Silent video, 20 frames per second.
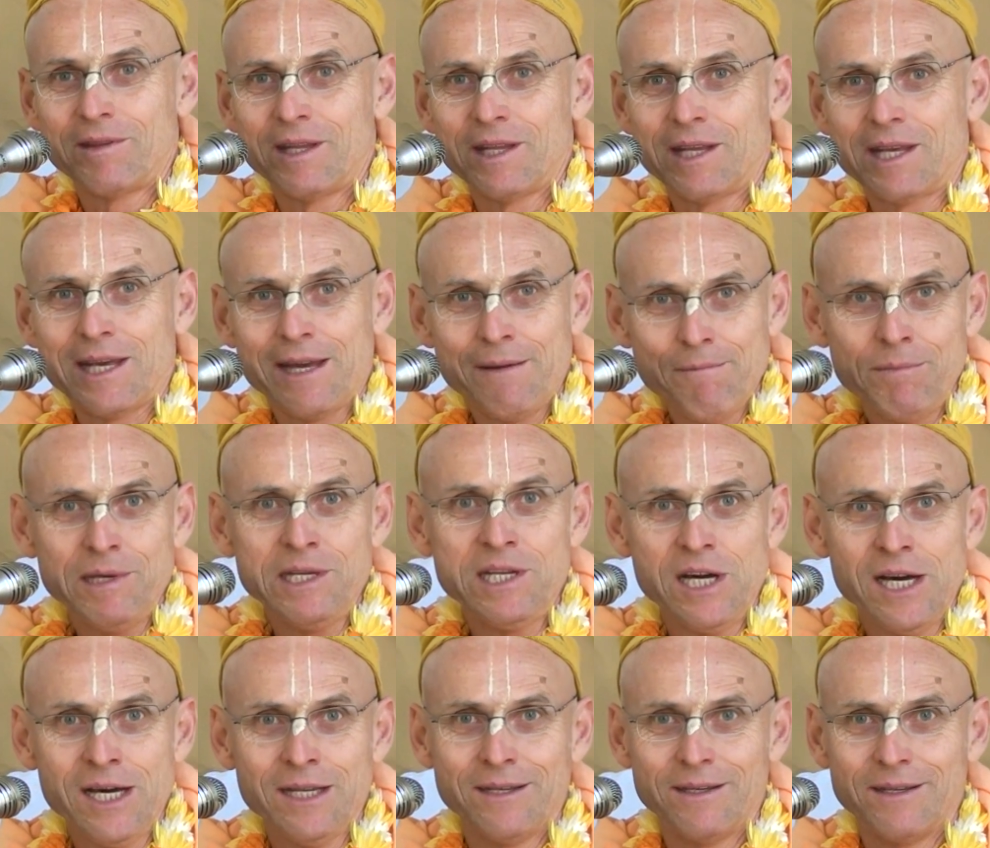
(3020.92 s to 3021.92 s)
It can be
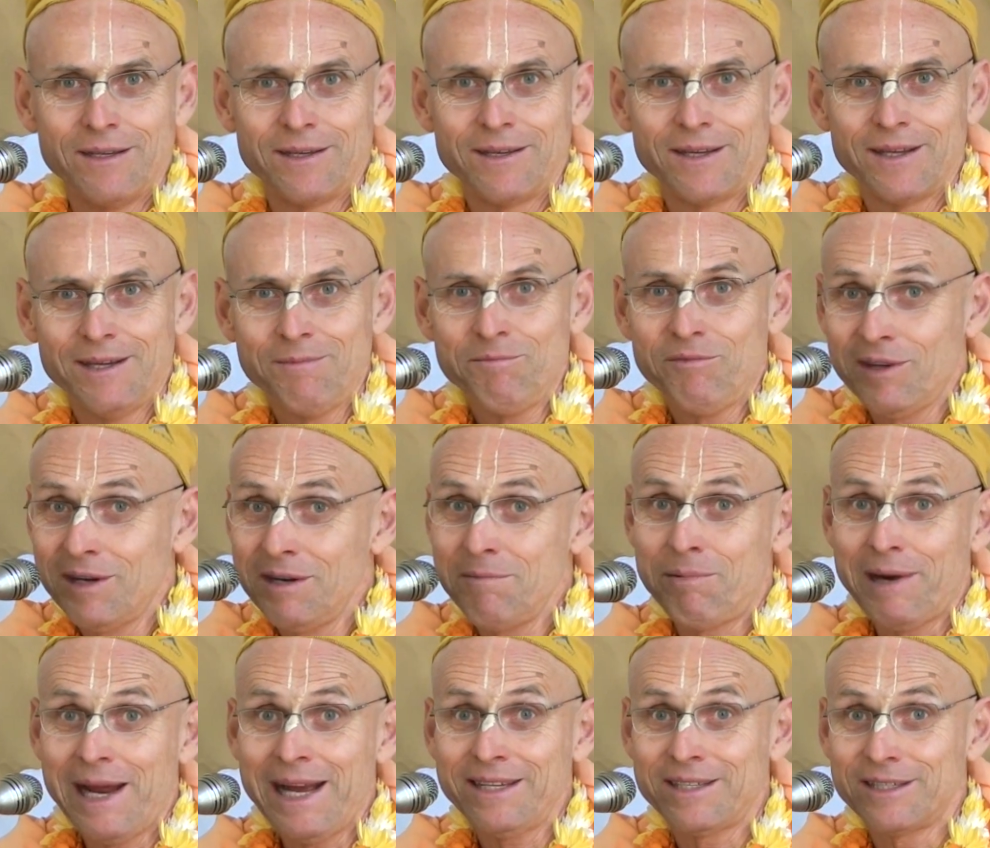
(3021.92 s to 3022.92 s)
done. I'm very
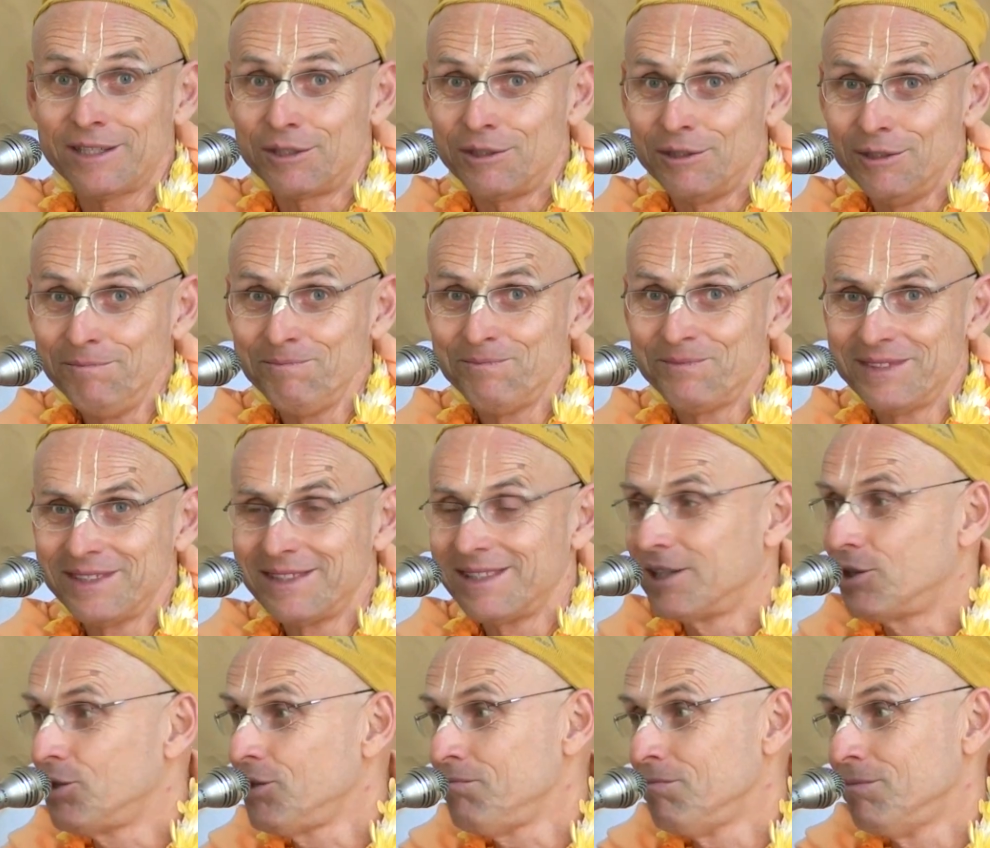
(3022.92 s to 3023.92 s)
practical.
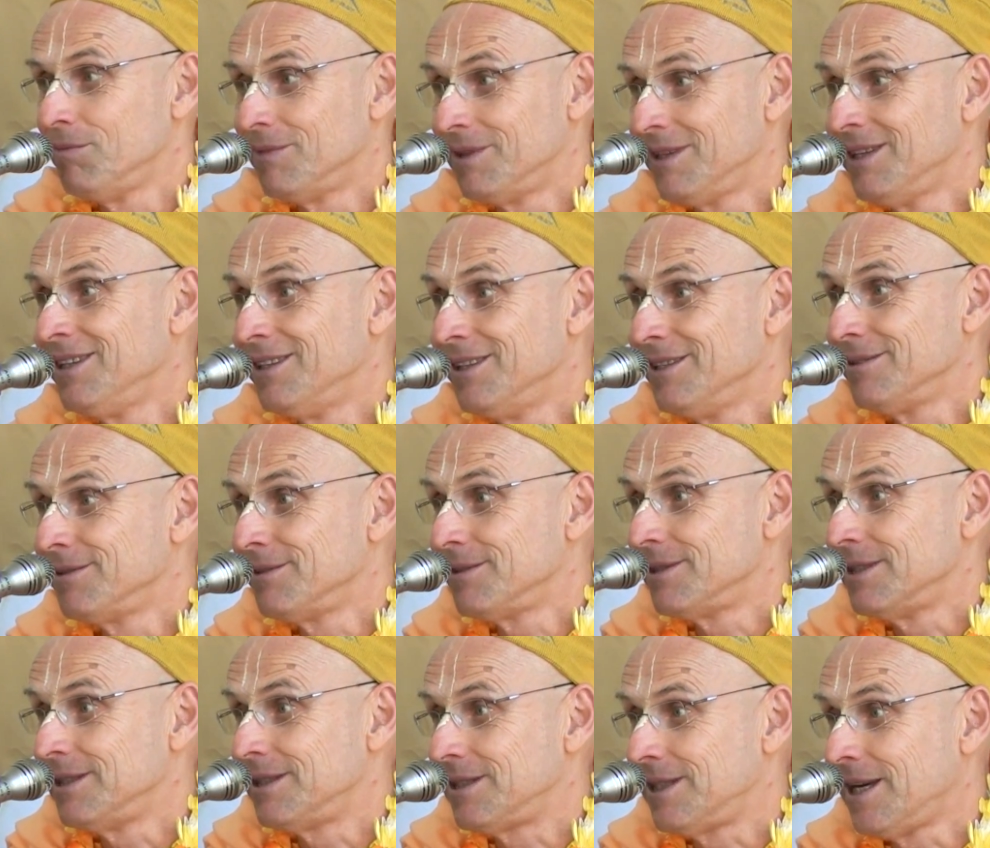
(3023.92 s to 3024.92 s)

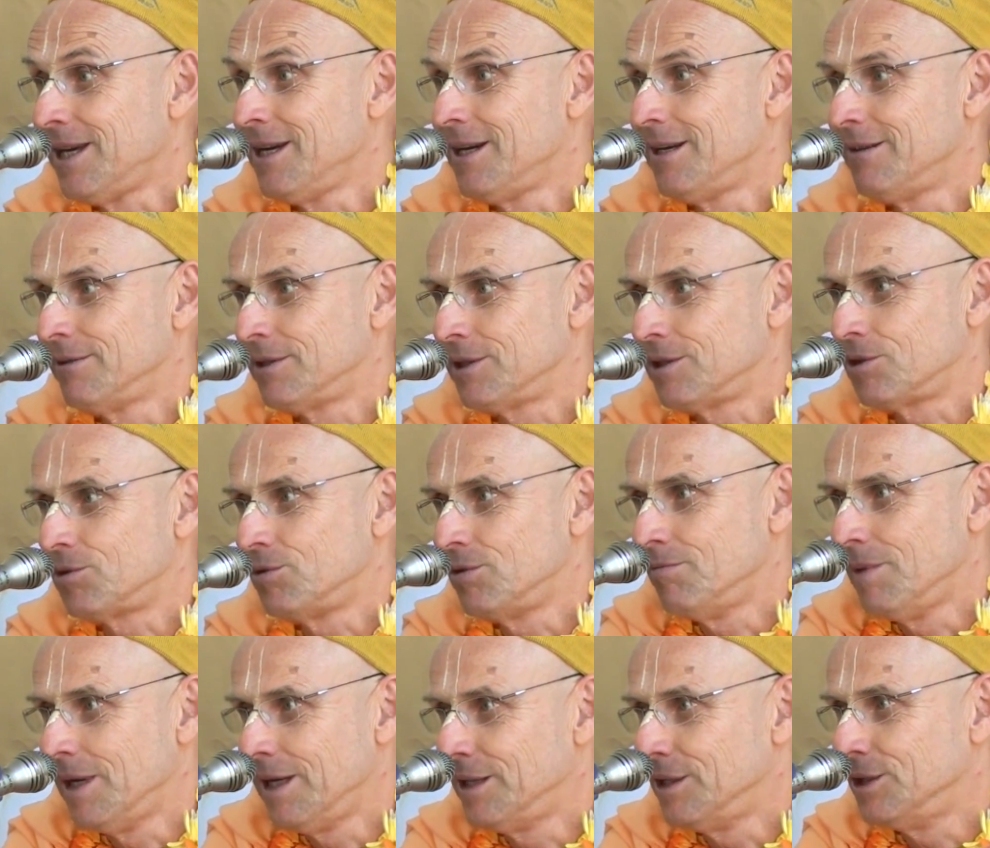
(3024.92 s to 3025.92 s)
Good. To say I was a
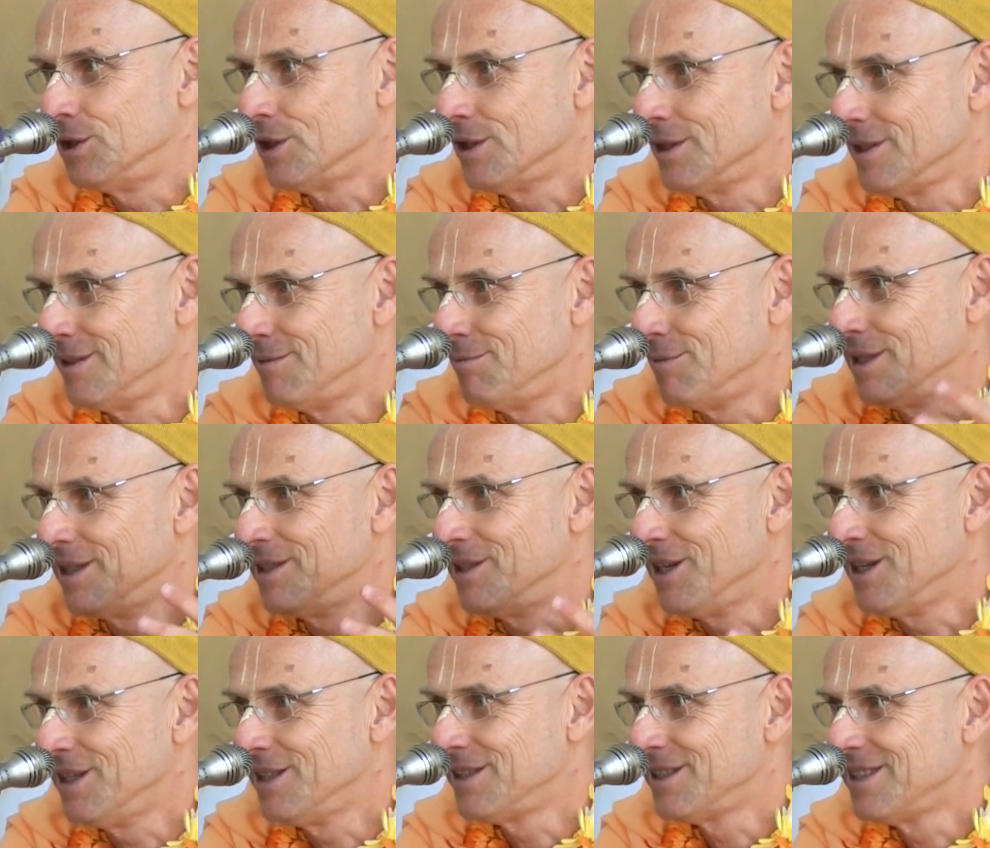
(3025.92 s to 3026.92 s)
good manager in my
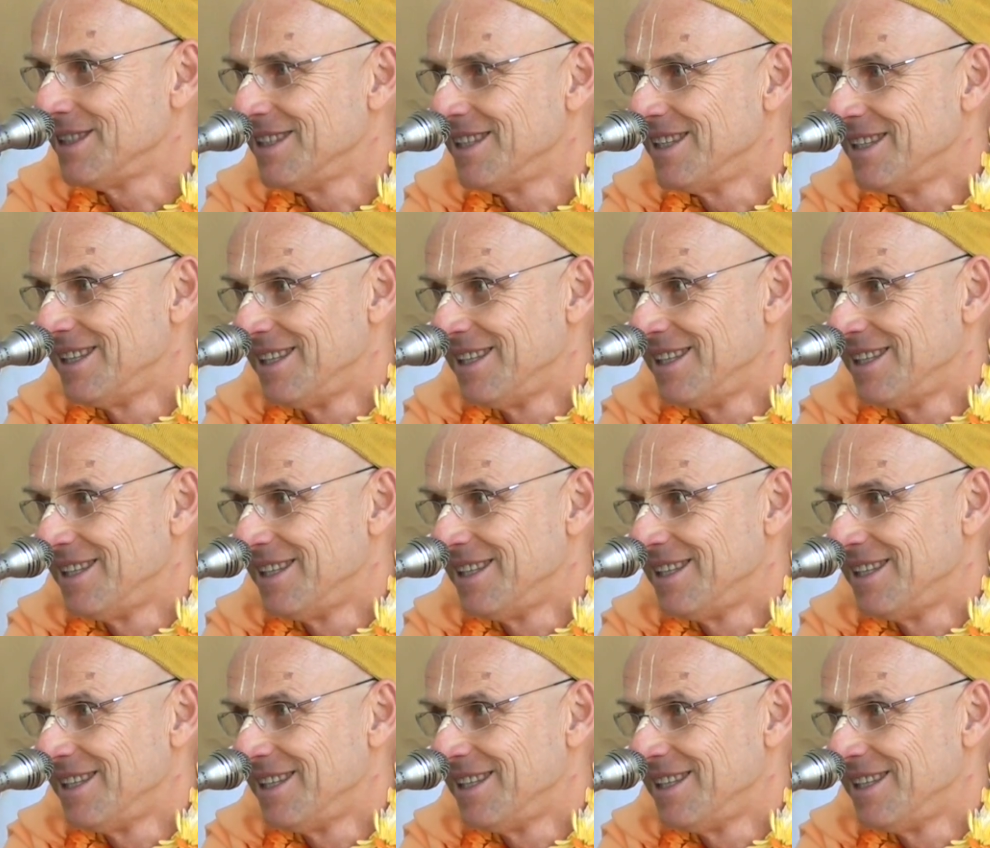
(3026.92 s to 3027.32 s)
days.